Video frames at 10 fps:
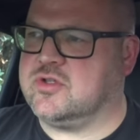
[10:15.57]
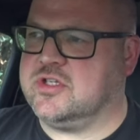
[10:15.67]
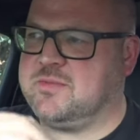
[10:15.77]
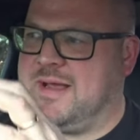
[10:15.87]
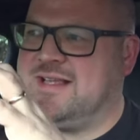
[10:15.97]
The
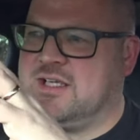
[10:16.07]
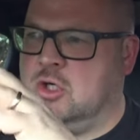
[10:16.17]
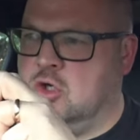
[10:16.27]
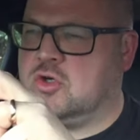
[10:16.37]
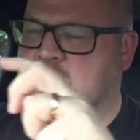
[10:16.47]
spacer
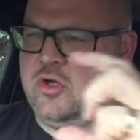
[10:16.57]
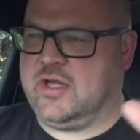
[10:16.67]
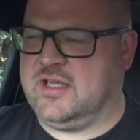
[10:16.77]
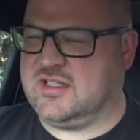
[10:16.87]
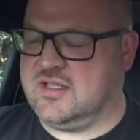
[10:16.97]
looks
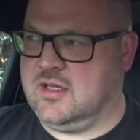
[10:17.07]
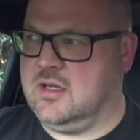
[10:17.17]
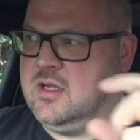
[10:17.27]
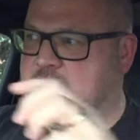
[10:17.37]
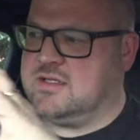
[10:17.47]
like it's
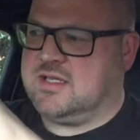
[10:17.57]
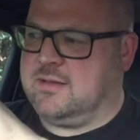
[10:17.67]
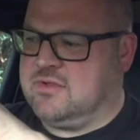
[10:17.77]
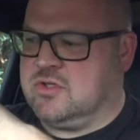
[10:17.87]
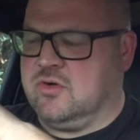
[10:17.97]
the
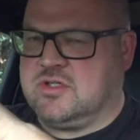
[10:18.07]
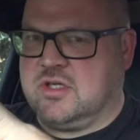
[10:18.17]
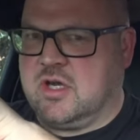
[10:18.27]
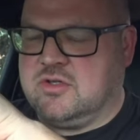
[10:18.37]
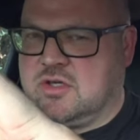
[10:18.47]
same size
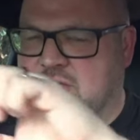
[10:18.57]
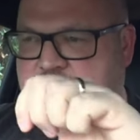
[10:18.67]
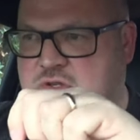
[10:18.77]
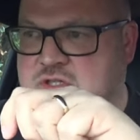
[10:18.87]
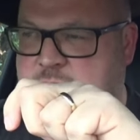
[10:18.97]
that goes
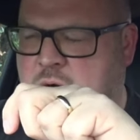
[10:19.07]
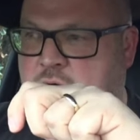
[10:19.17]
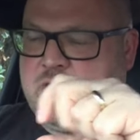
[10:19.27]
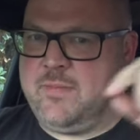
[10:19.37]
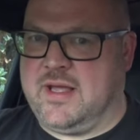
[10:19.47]
over the
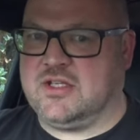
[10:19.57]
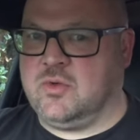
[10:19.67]
spline bit.